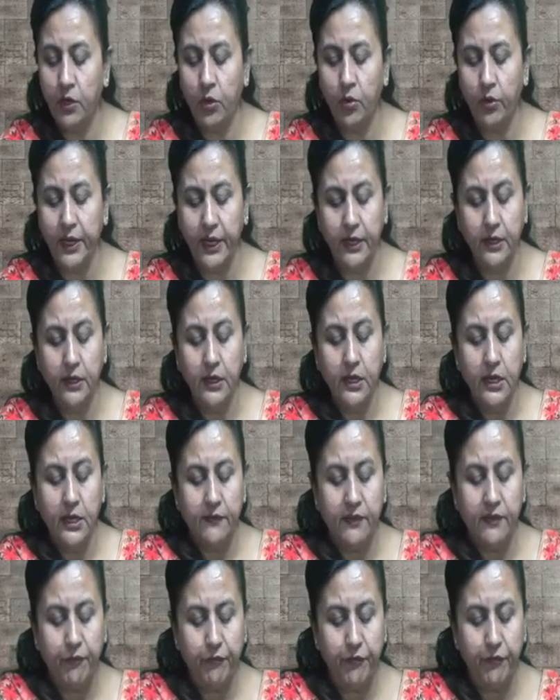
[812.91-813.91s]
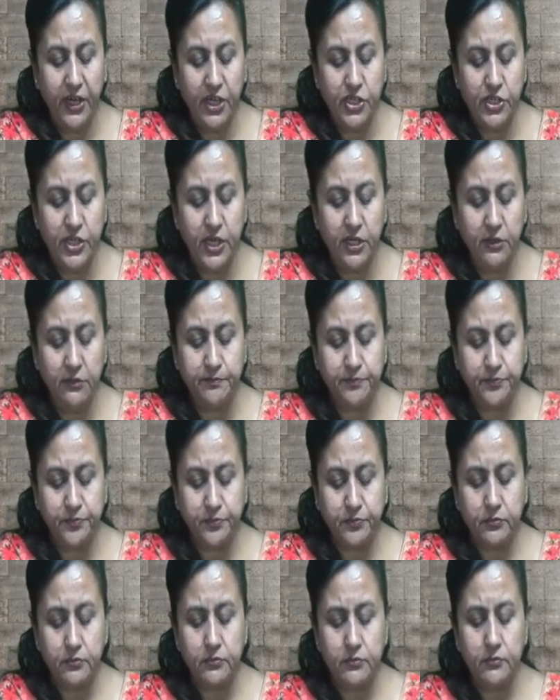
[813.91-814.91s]
Okay. The friction
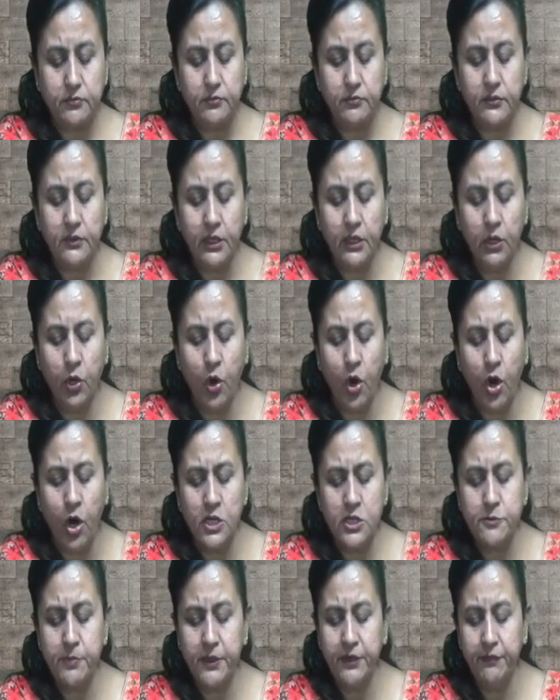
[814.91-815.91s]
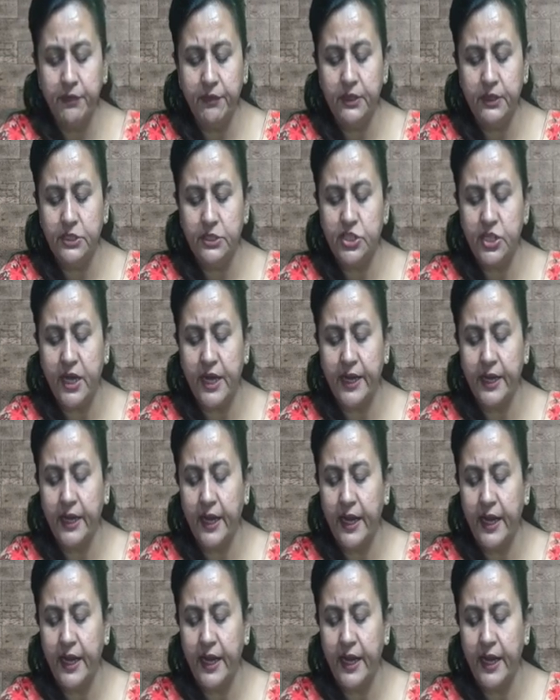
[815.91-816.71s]
caused between the tire